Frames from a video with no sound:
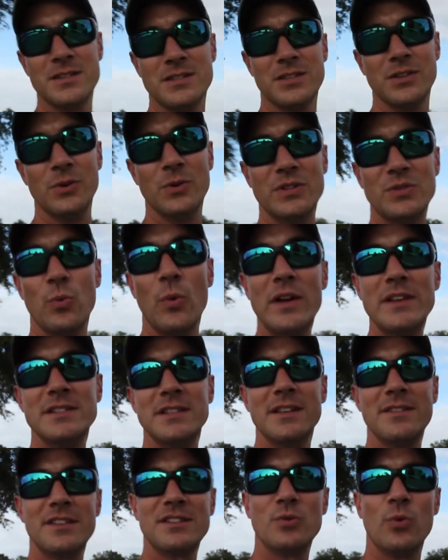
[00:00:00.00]
So it's
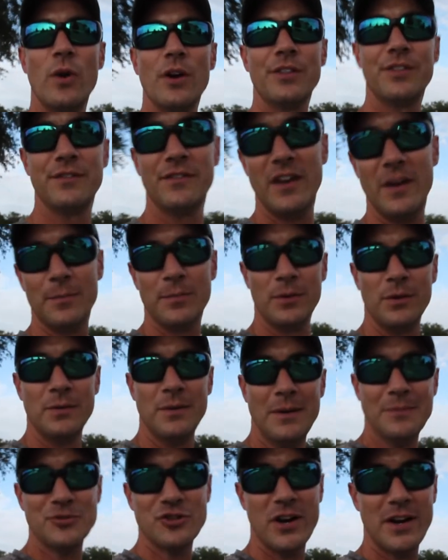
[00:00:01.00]
Wednesday the 12th of April,
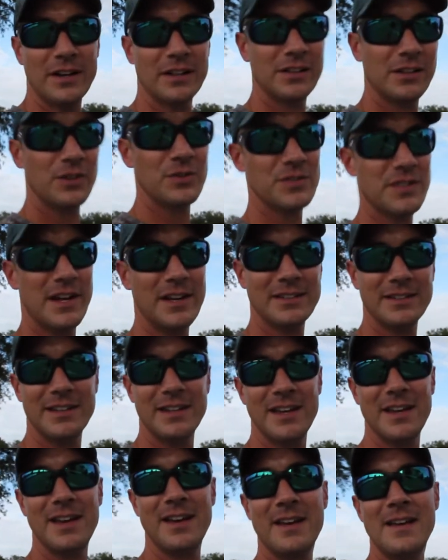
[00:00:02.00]
I'm trying to close it out
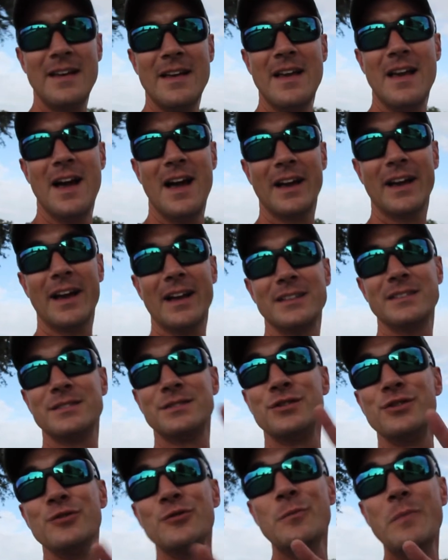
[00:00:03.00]
today. I
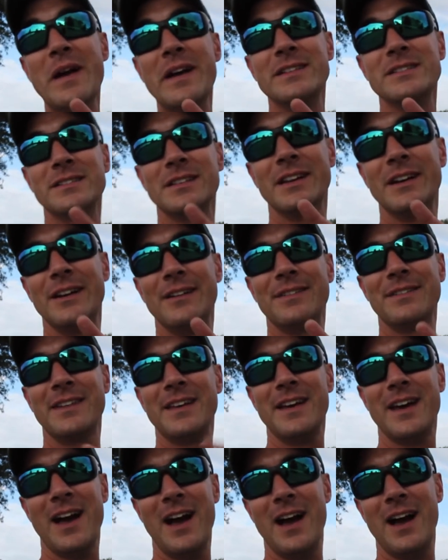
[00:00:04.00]
got two baits left.
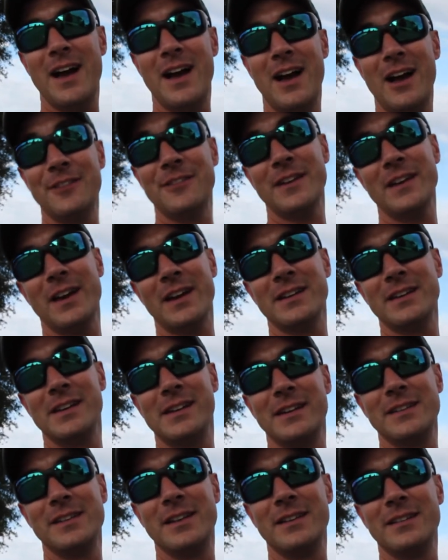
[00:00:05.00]
I think I can
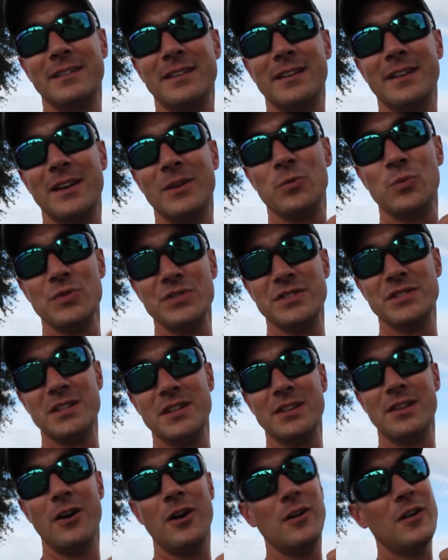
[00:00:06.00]
get it done today. We'll
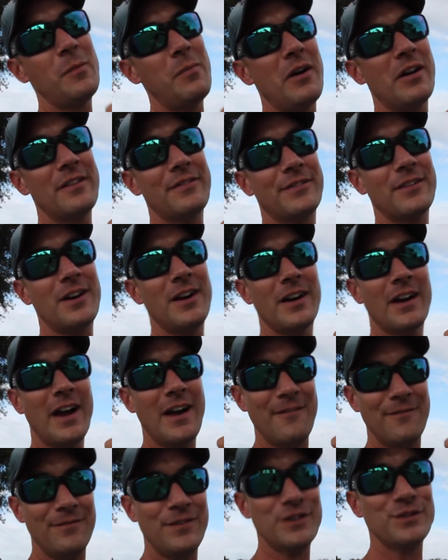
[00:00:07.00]
see. The hollow body frog, I
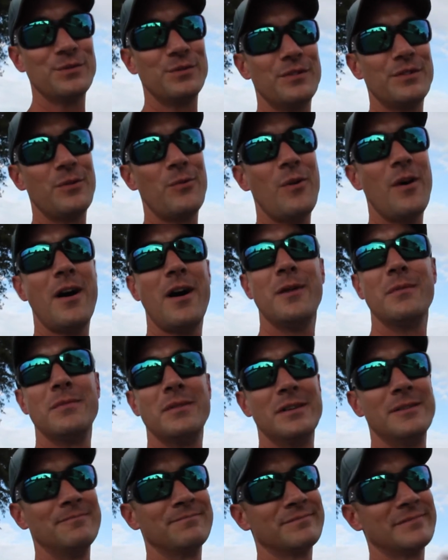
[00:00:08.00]
haven't fished one in a while,
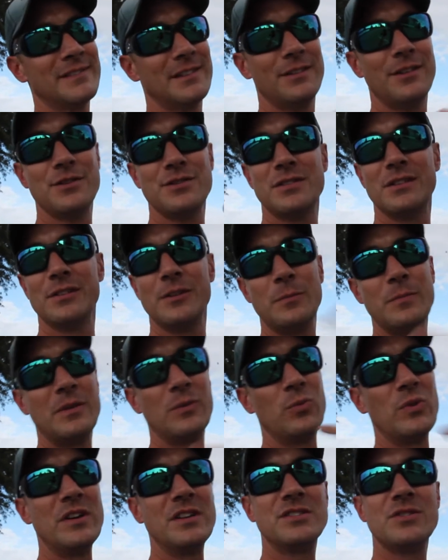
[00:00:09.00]
but there's a little bit
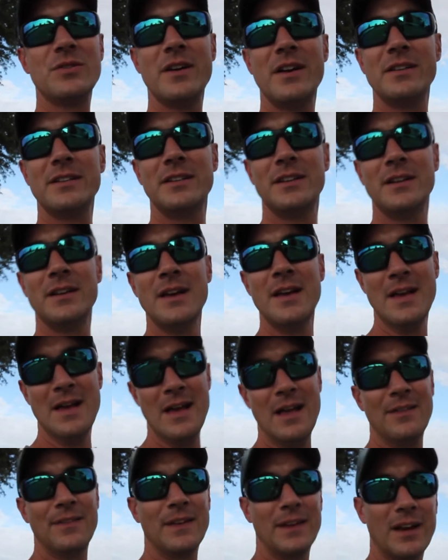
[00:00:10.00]
of weeds around here.
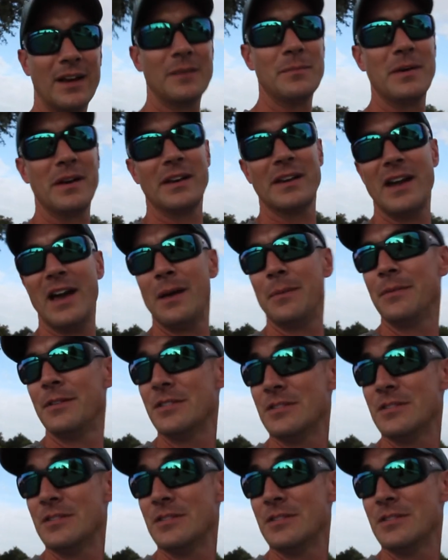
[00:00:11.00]
I think I can make it happen.